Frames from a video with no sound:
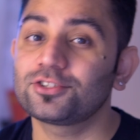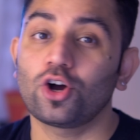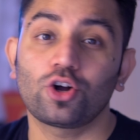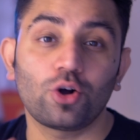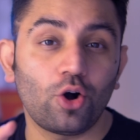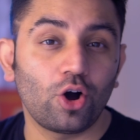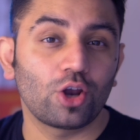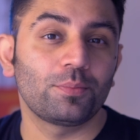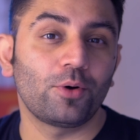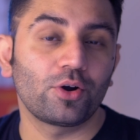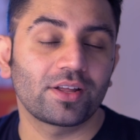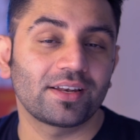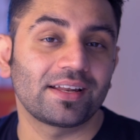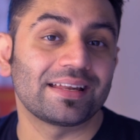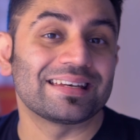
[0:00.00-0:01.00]
talk all about
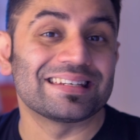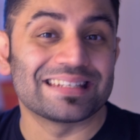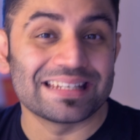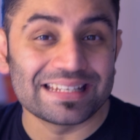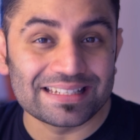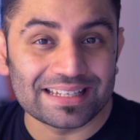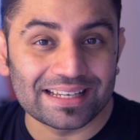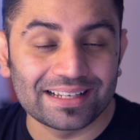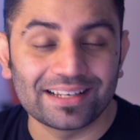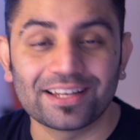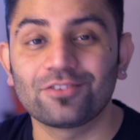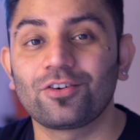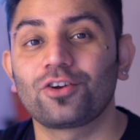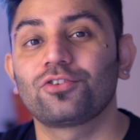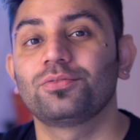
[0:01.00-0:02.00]
it in detail
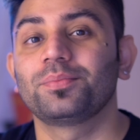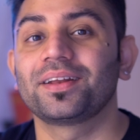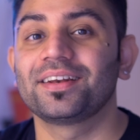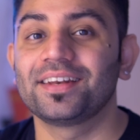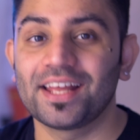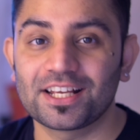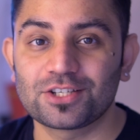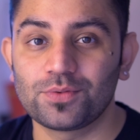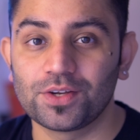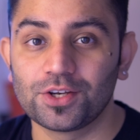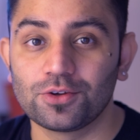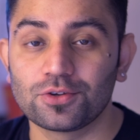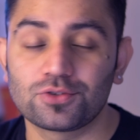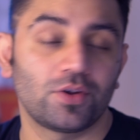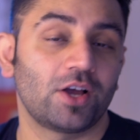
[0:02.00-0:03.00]
in one of my next
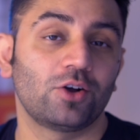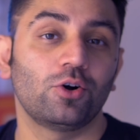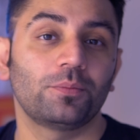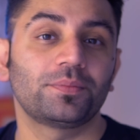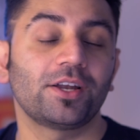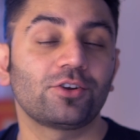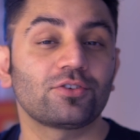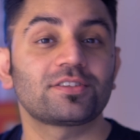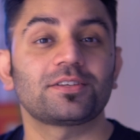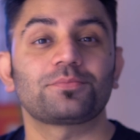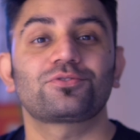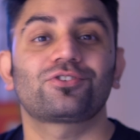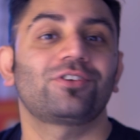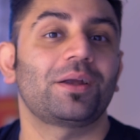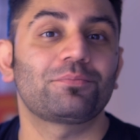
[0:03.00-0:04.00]
videos, so I hope that you're
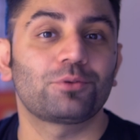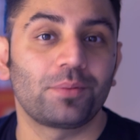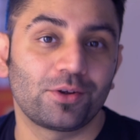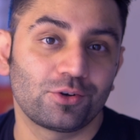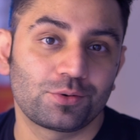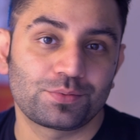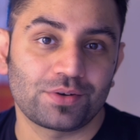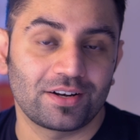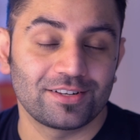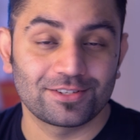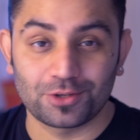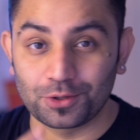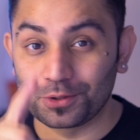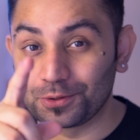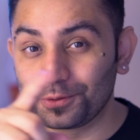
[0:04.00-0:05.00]
subscribed to my YouTube channel
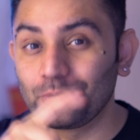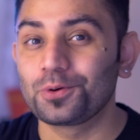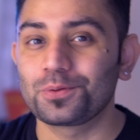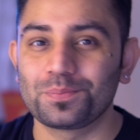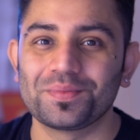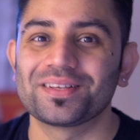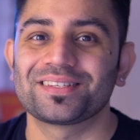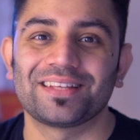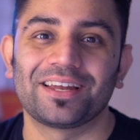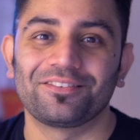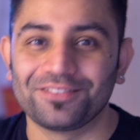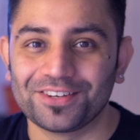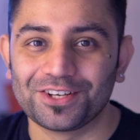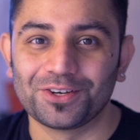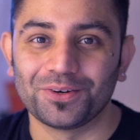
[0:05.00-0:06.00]
so you don't miss
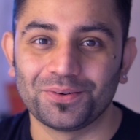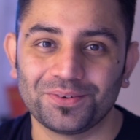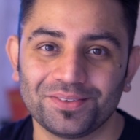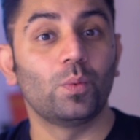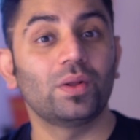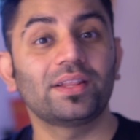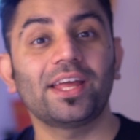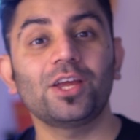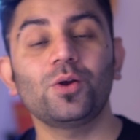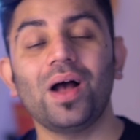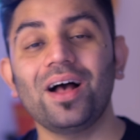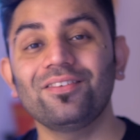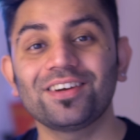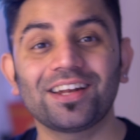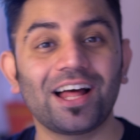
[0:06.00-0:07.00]
that video. Well, there you
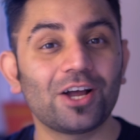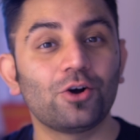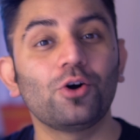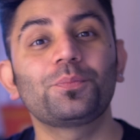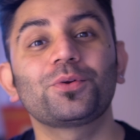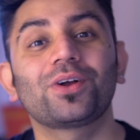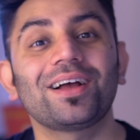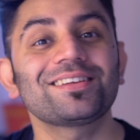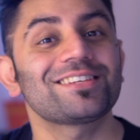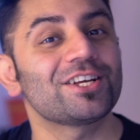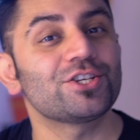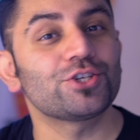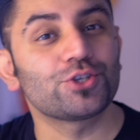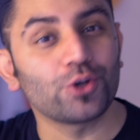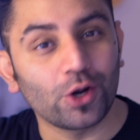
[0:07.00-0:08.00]
have it. I hope you guys
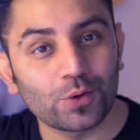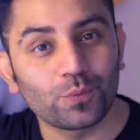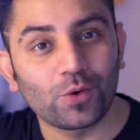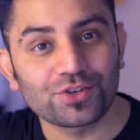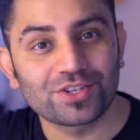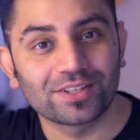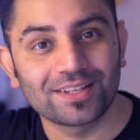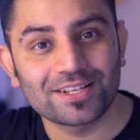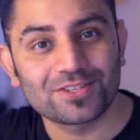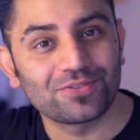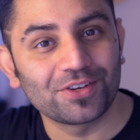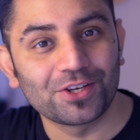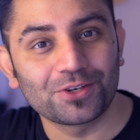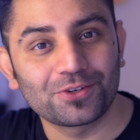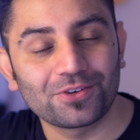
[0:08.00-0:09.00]
enjoyed watching this
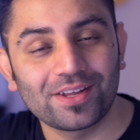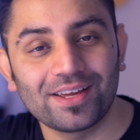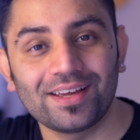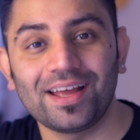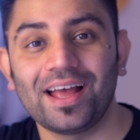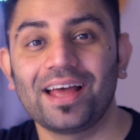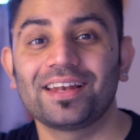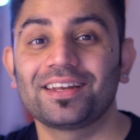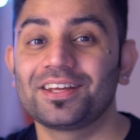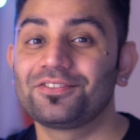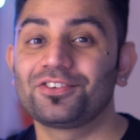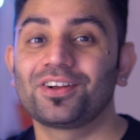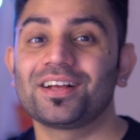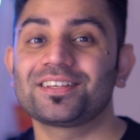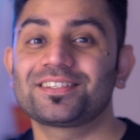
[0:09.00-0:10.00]
video today, and
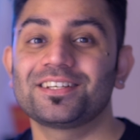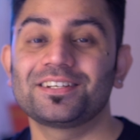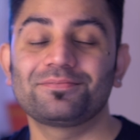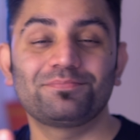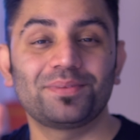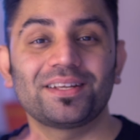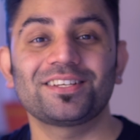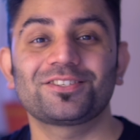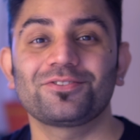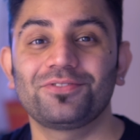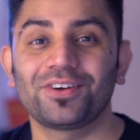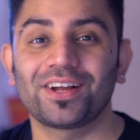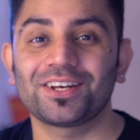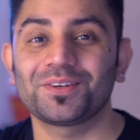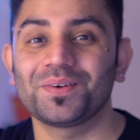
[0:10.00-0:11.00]
if you guys did, please don't
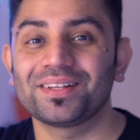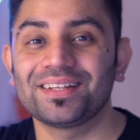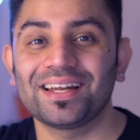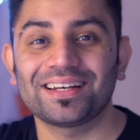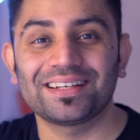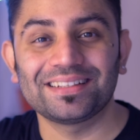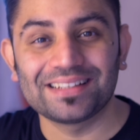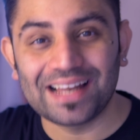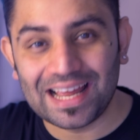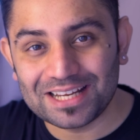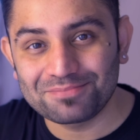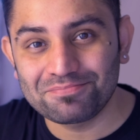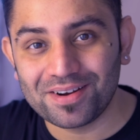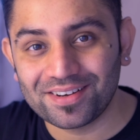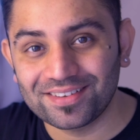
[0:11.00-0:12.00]
forget to hit that
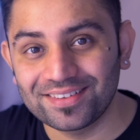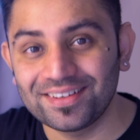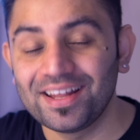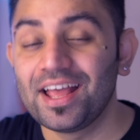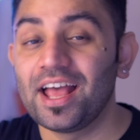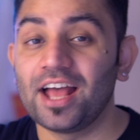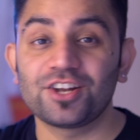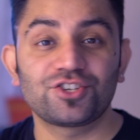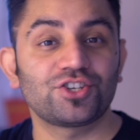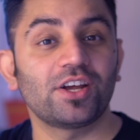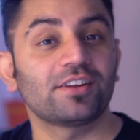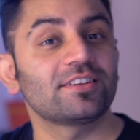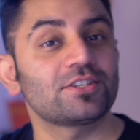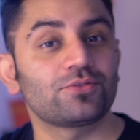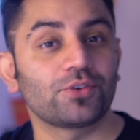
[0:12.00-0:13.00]
like button and
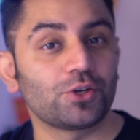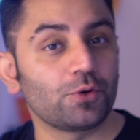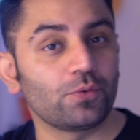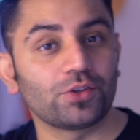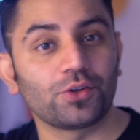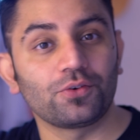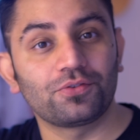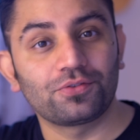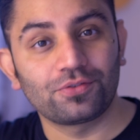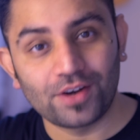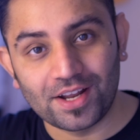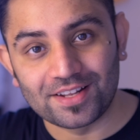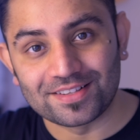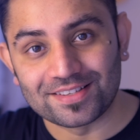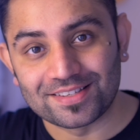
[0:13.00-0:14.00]
share this video with your
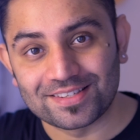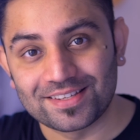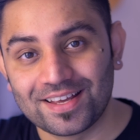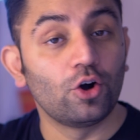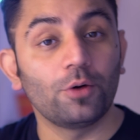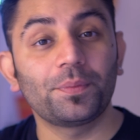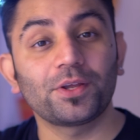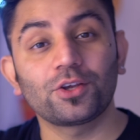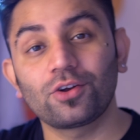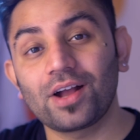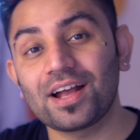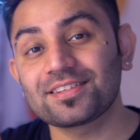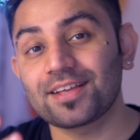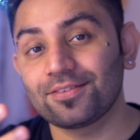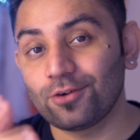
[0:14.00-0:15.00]
friends. Hoping you
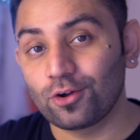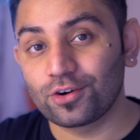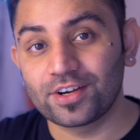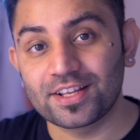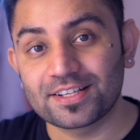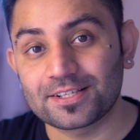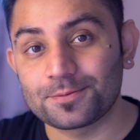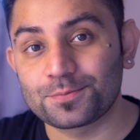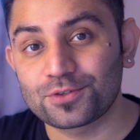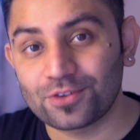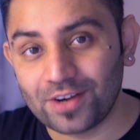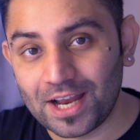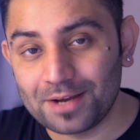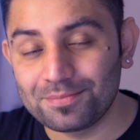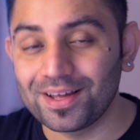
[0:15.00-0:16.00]
guys have already
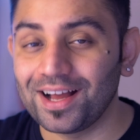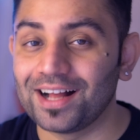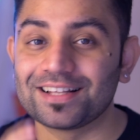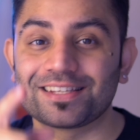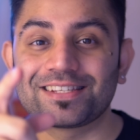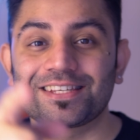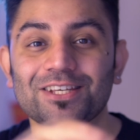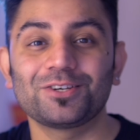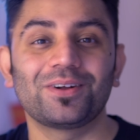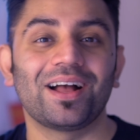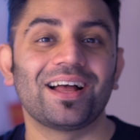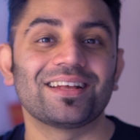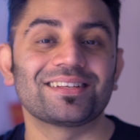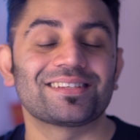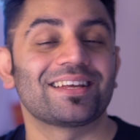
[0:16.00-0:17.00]
subscribed. I'll see you
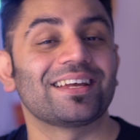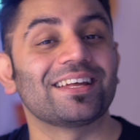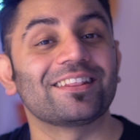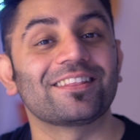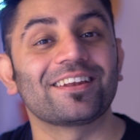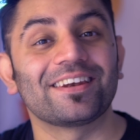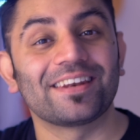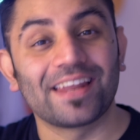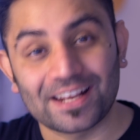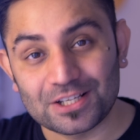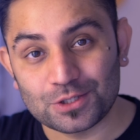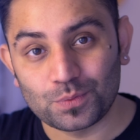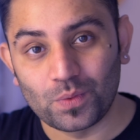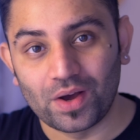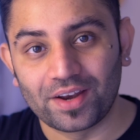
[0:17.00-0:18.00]
guys in the
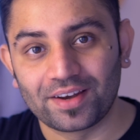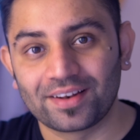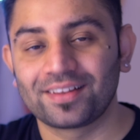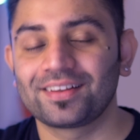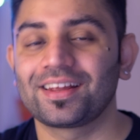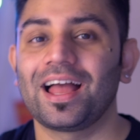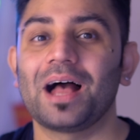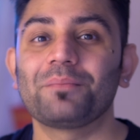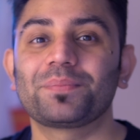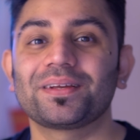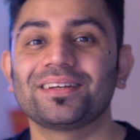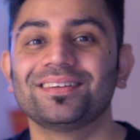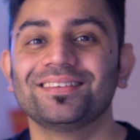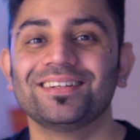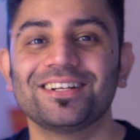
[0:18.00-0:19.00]
next one. Happy
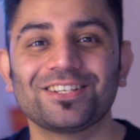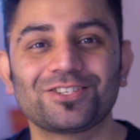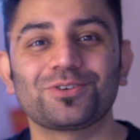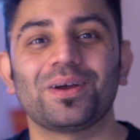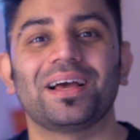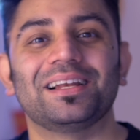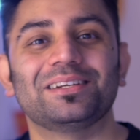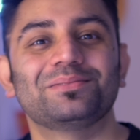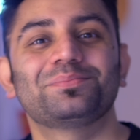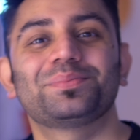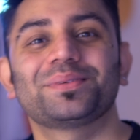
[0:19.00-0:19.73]
to help.